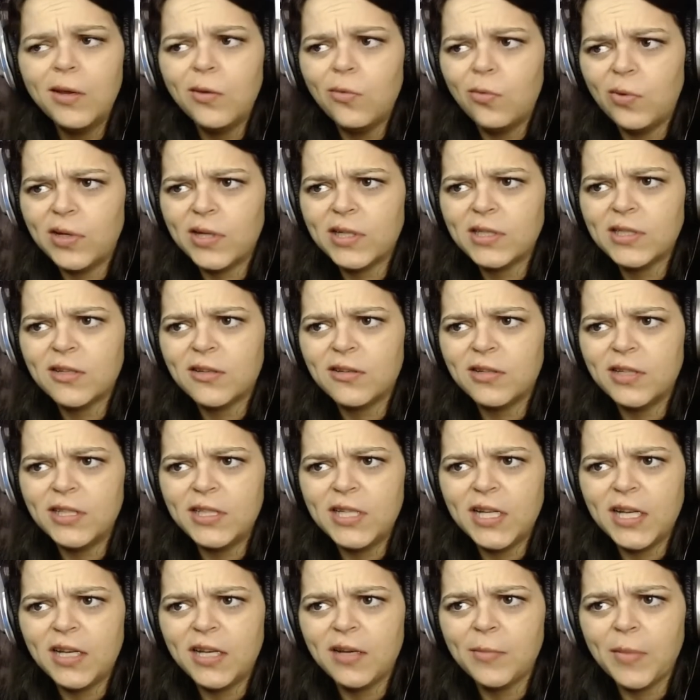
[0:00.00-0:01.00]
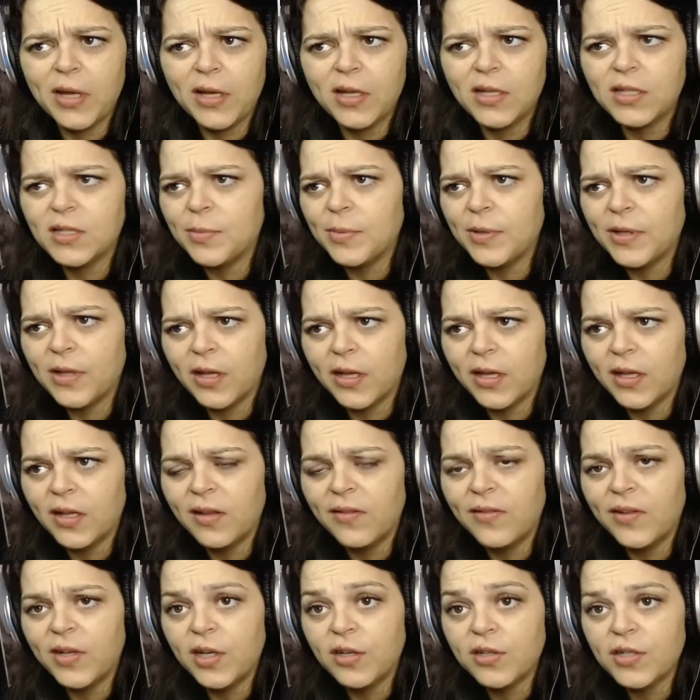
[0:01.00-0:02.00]
when I started dating my husband like
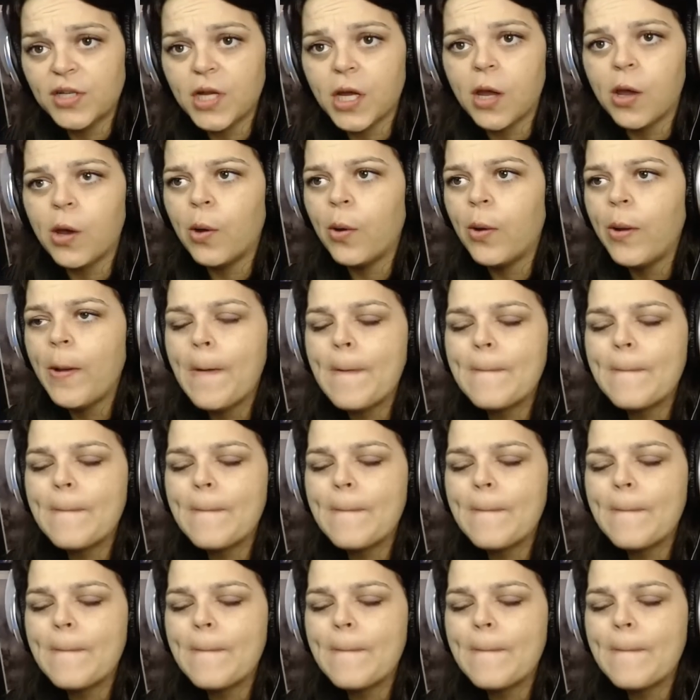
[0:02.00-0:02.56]
11 years ago.